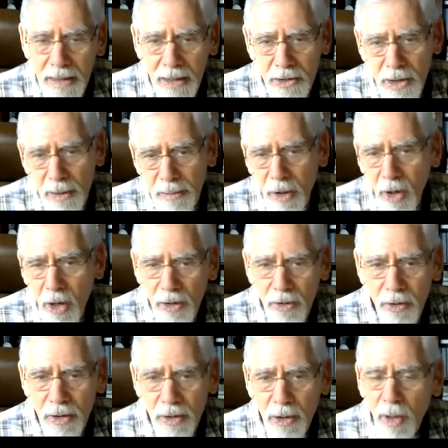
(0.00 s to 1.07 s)
It's gonna be
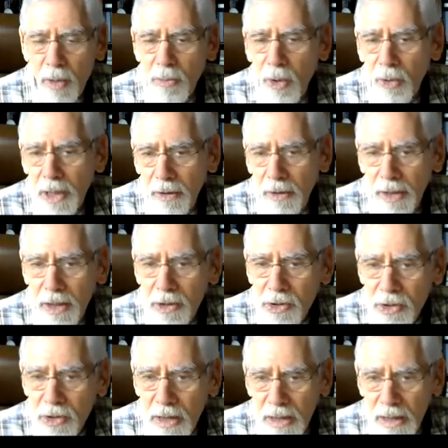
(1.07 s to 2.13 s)
harder in the remote
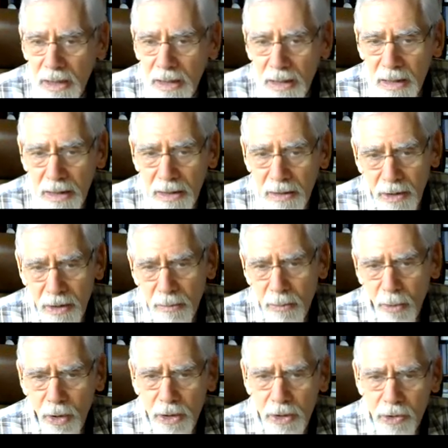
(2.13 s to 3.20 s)
areas. They're
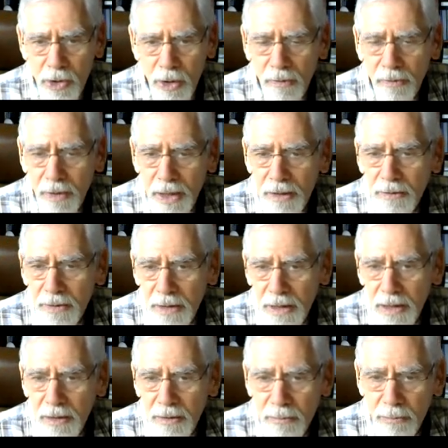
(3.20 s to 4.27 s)
more conservative and
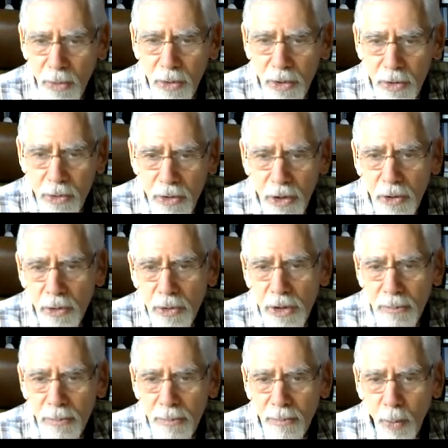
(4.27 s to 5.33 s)
they're more used to
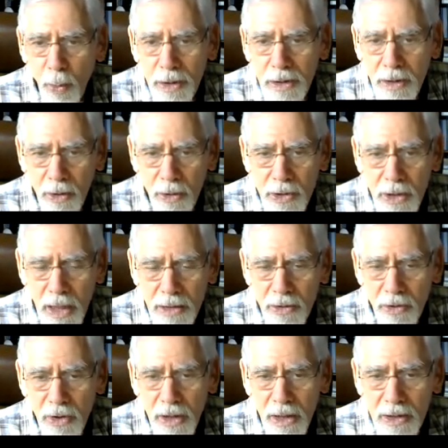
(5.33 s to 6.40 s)
using wood and those
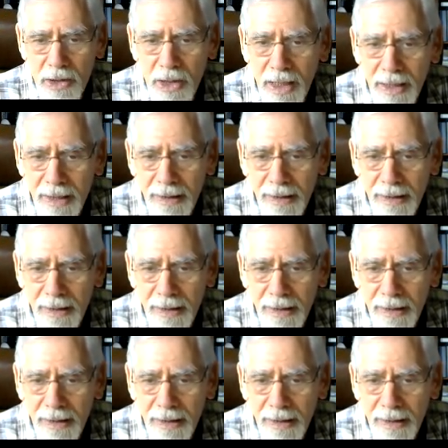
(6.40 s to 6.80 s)
kinds of things.